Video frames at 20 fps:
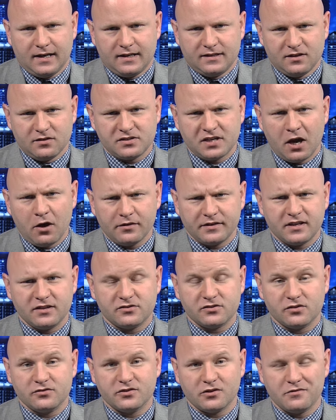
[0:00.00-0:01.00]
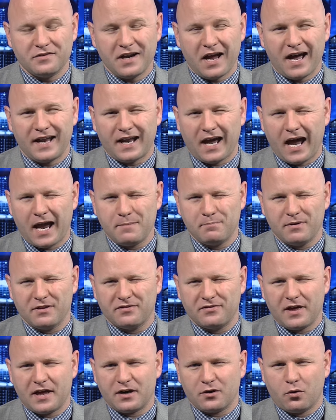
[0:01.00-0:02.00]
Those health concerns are not
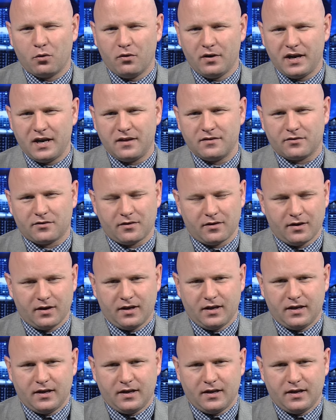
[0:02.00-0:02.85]
hypothetical either.